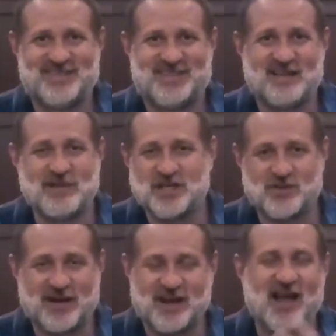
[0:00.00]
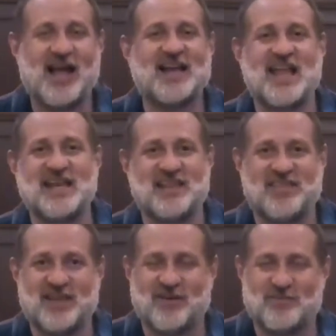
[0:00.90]
I'm not trying to hide
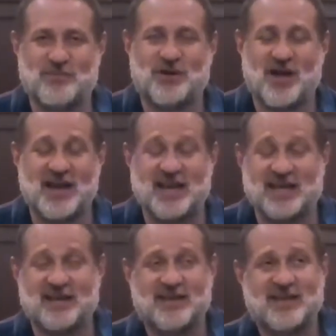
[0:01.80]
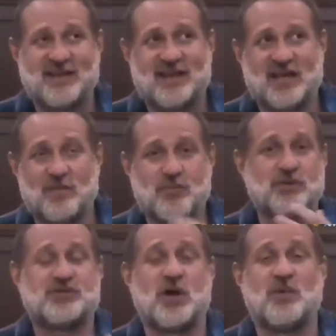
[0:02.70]
anything or put on any
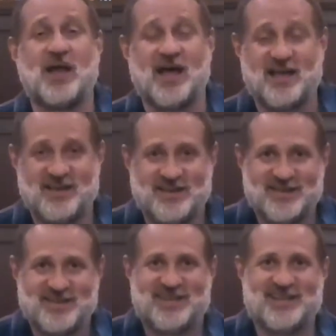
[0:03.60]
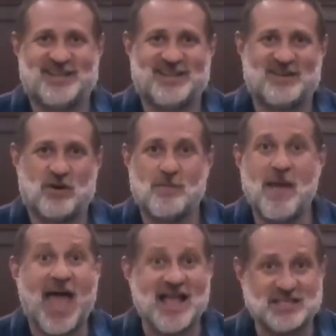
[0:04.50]
persona or a
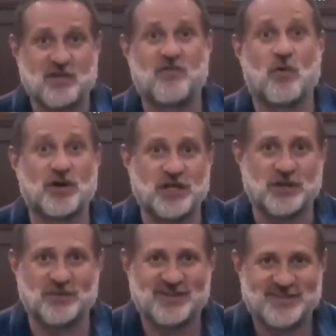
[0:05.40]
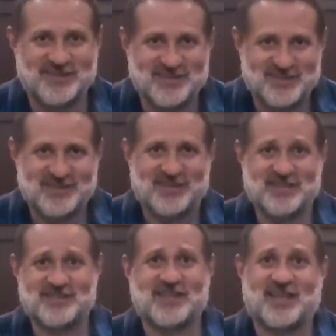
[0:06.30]
mask for you.
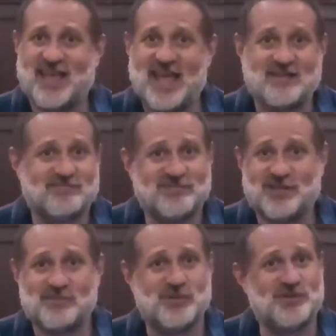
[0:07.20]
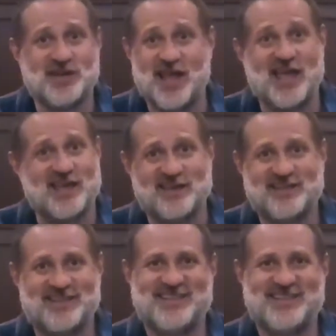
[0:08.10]
It's like, hey, I'm in a good mood today,